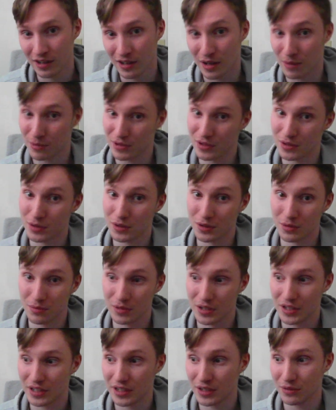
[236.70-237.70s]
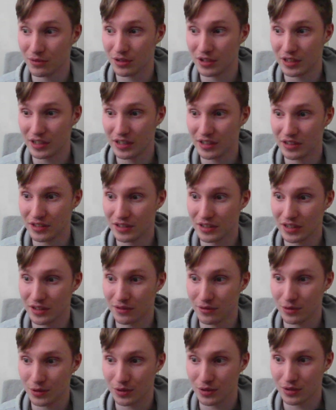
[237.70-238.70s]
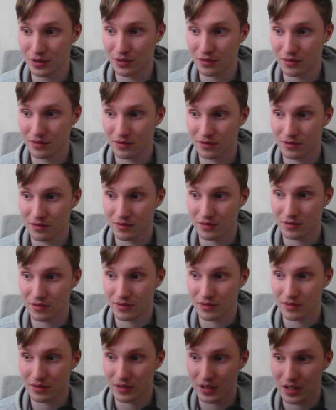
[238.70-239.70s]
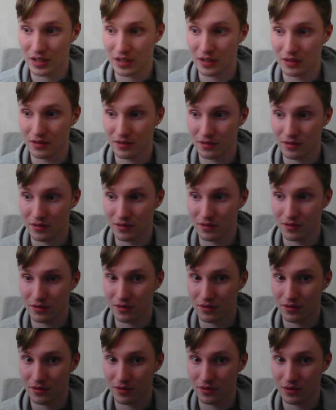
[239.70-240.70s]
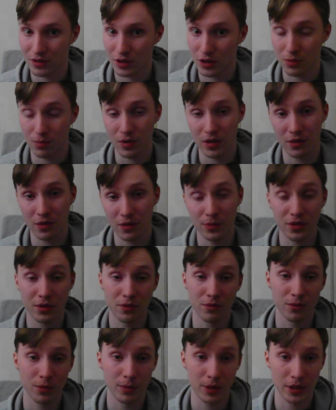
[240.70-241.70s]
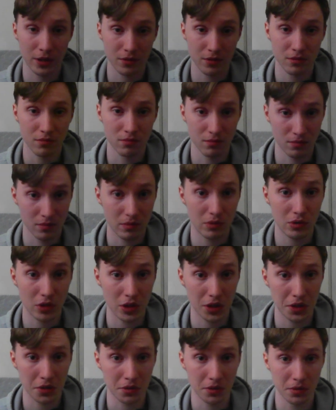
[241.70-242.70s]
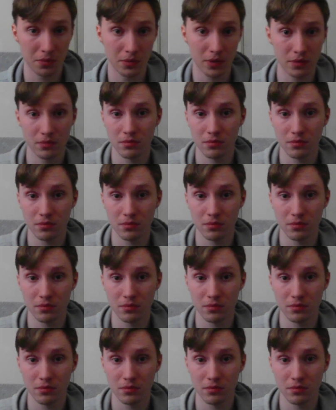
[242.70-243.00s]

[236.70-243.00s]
Social media can really get in your head for sure. And the spread of misinformation is another good one.